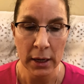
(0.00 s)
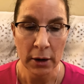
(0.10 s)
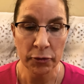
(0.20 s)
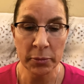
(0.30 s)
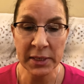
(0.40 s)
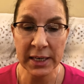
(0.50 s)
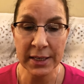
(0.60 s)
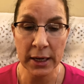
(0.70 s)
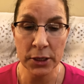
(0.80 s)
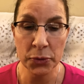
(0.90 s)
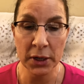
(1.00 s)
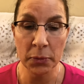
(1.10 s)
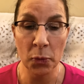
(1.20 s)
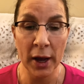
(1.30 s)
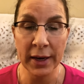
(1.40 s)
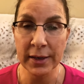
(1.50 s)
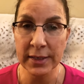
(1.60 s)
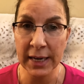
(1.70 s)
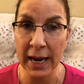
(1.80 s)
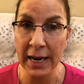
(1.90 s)
From 601
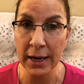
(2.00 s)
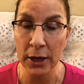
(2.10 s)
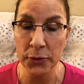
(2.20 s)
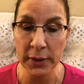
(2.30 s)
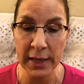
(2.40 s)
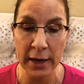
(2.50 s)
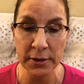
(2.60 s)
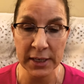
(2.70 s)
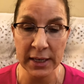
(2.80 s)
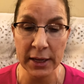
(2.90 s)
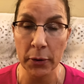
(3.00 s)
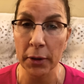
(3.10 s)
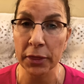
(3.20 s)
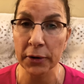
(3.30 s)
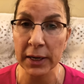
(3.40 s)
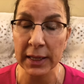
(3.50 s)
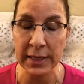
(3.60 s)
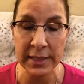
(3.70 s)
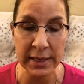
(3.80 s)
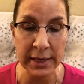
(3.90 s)
to 800,000, there are 30
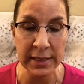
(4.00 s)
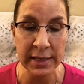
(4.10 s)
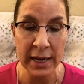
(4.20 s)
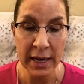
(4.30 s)
listings.